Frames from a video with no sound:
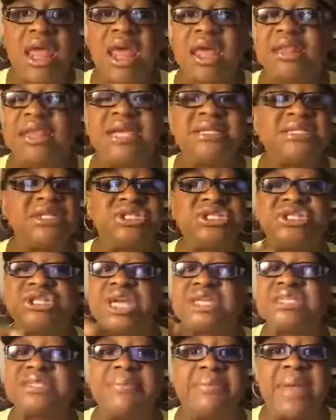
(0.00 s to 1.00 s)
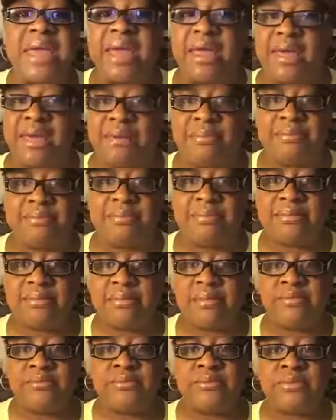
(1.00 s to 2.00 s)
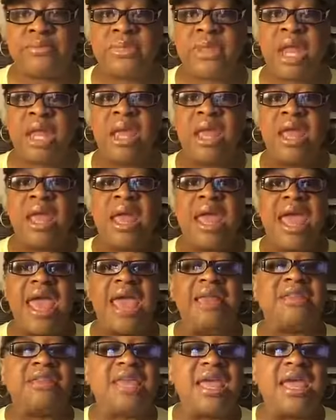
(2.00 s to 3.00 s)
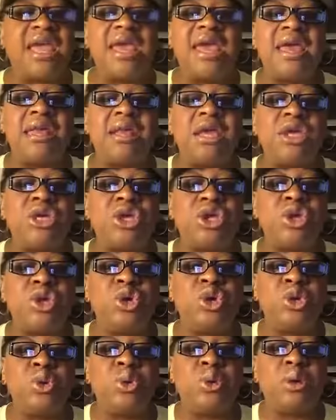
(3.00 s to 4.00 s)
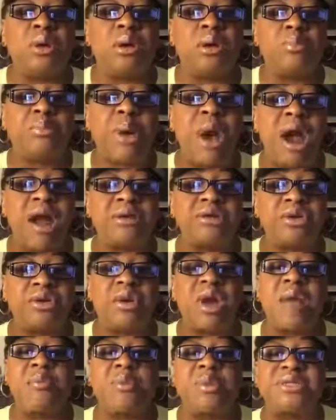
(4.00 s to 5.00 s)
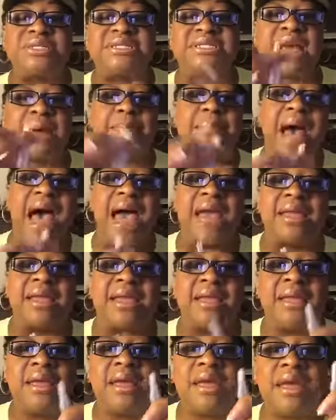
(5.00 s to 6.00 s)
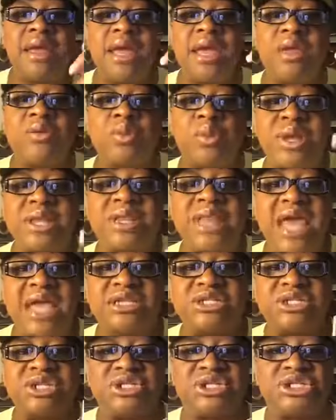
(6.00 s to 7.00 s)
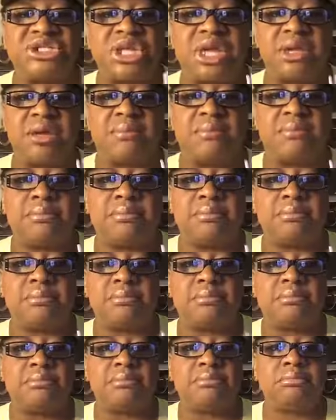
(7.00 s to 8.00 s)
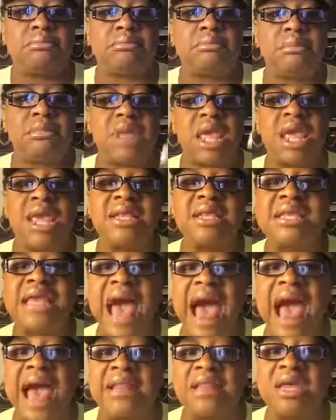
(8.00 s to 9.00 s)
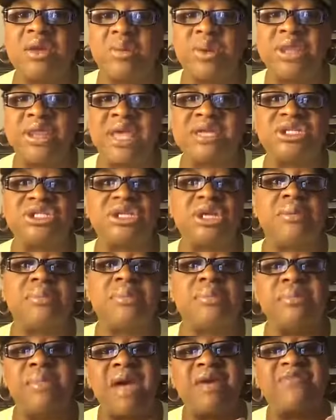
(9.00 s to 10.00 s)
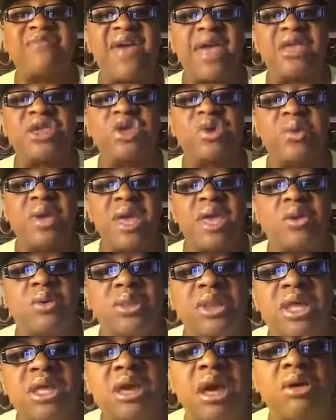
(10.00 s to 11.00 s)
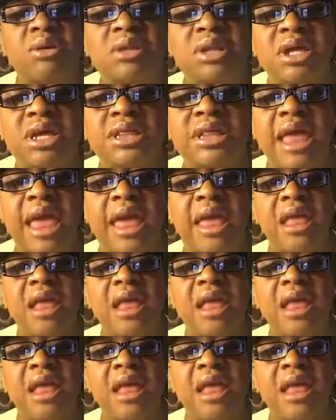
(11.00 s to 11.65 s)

This is just me. And then you partner up with somebody in relationship, in godly relationship. Matter of fact, you equally yoke. Look at that.